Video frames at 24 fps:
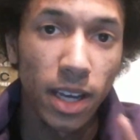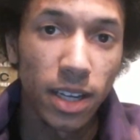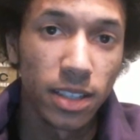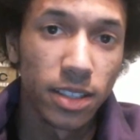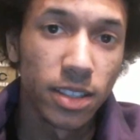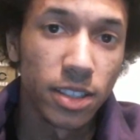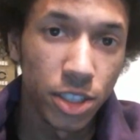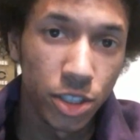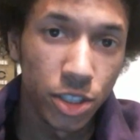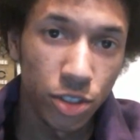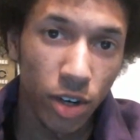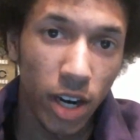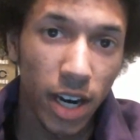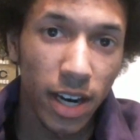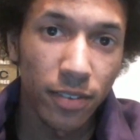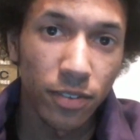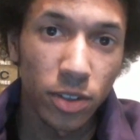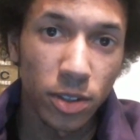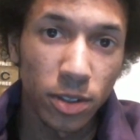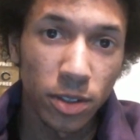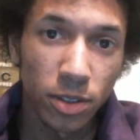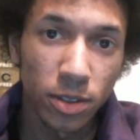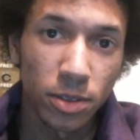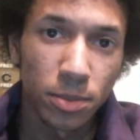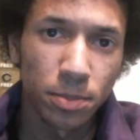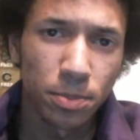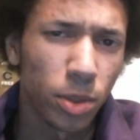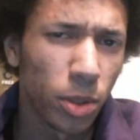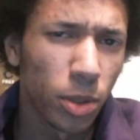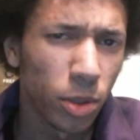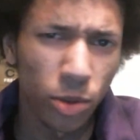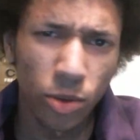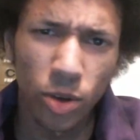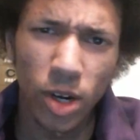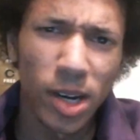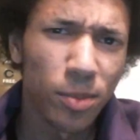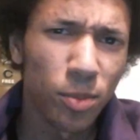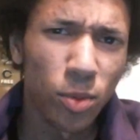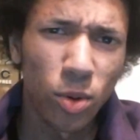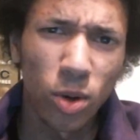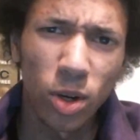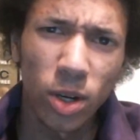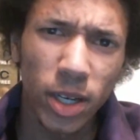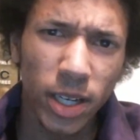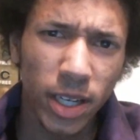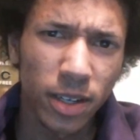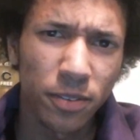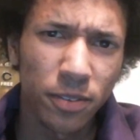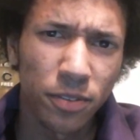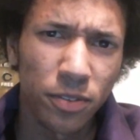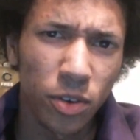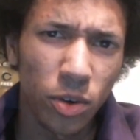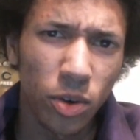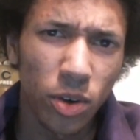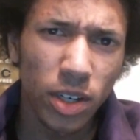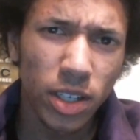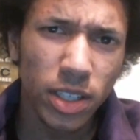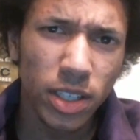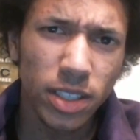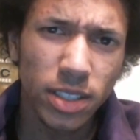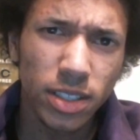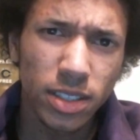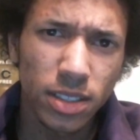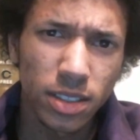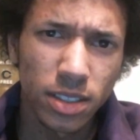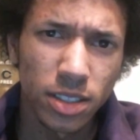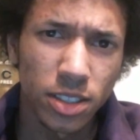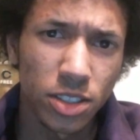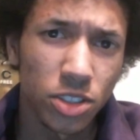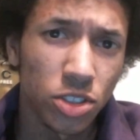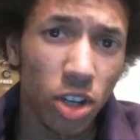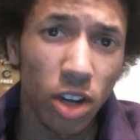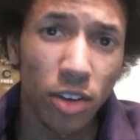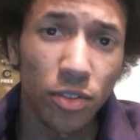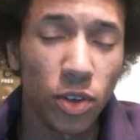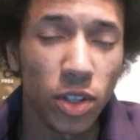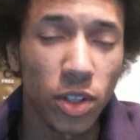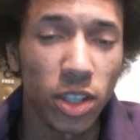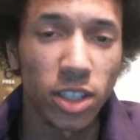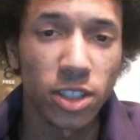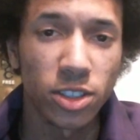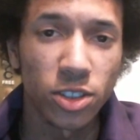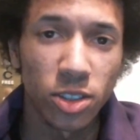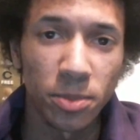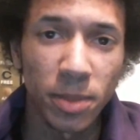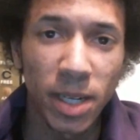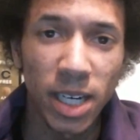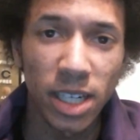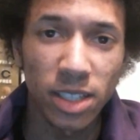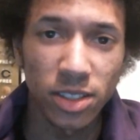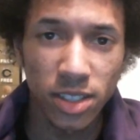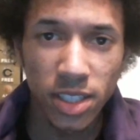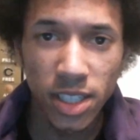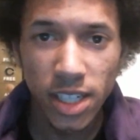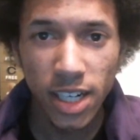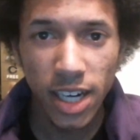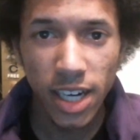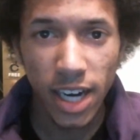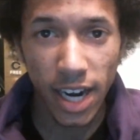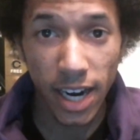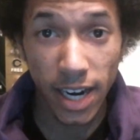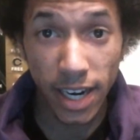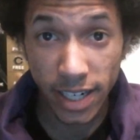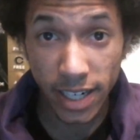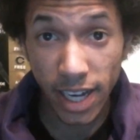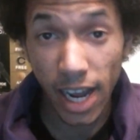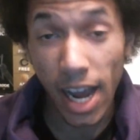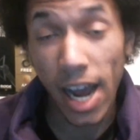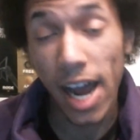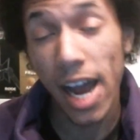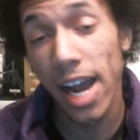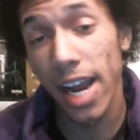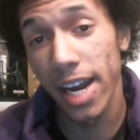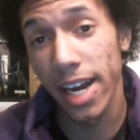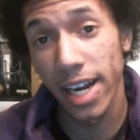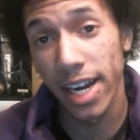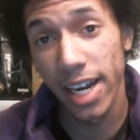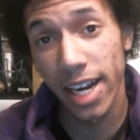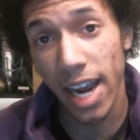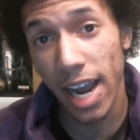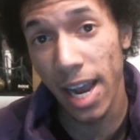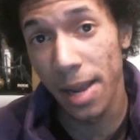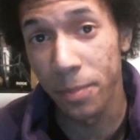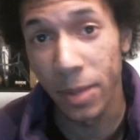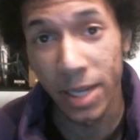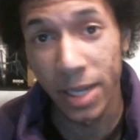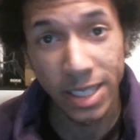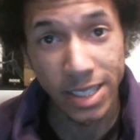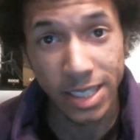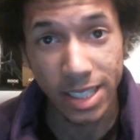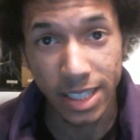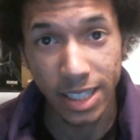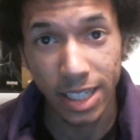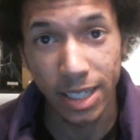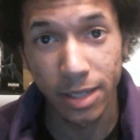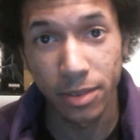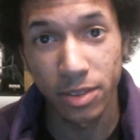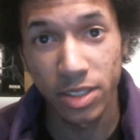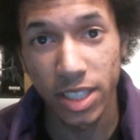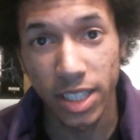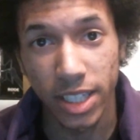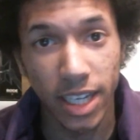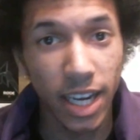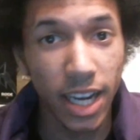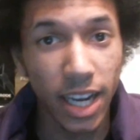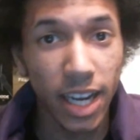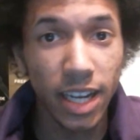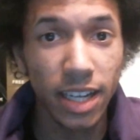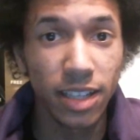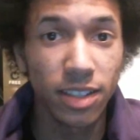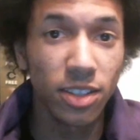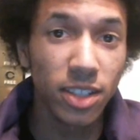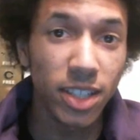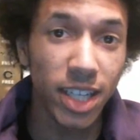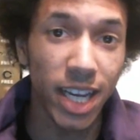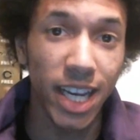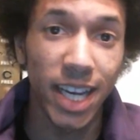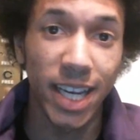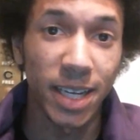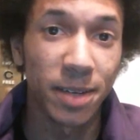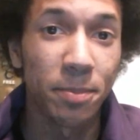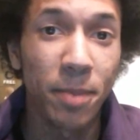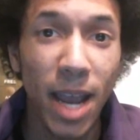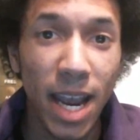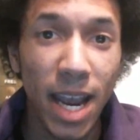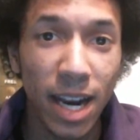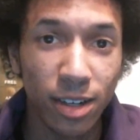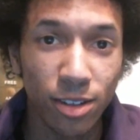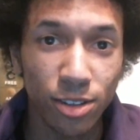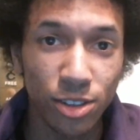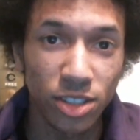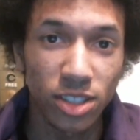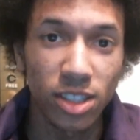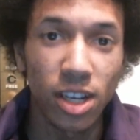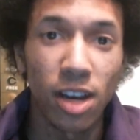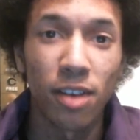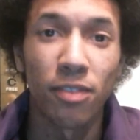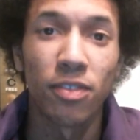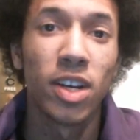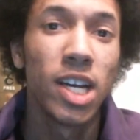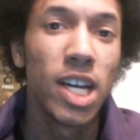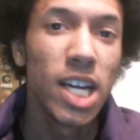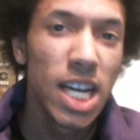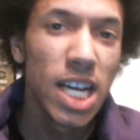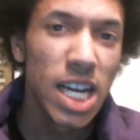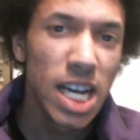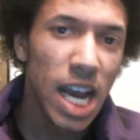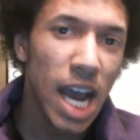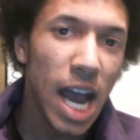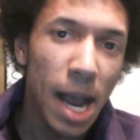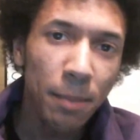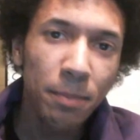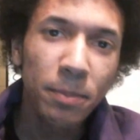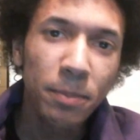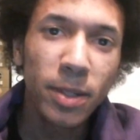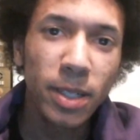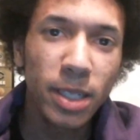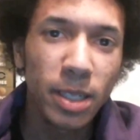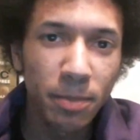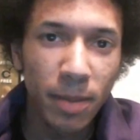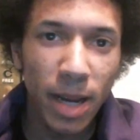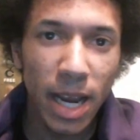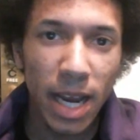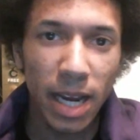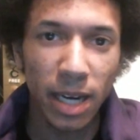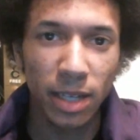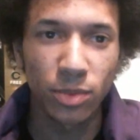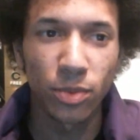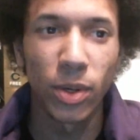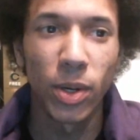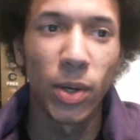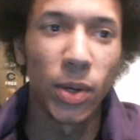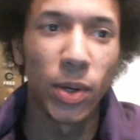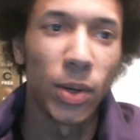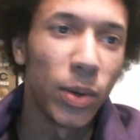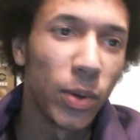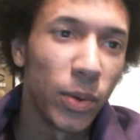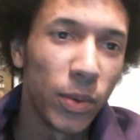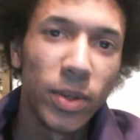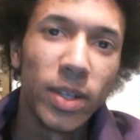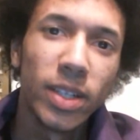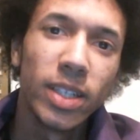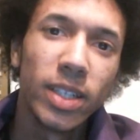driver program working for it, software that goes with the mouse, and I was like, hey, look, I can macro stuff. I'm gonna macro